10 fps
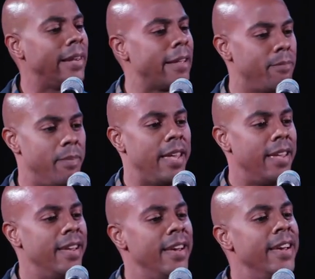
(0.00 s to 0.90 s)
like
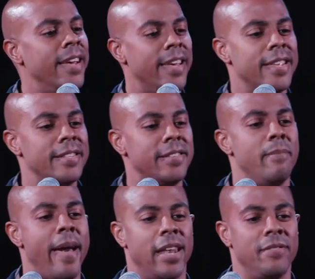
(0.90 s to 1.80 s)
me into the
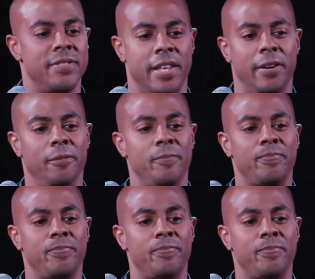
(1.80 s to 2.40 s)
man of steel.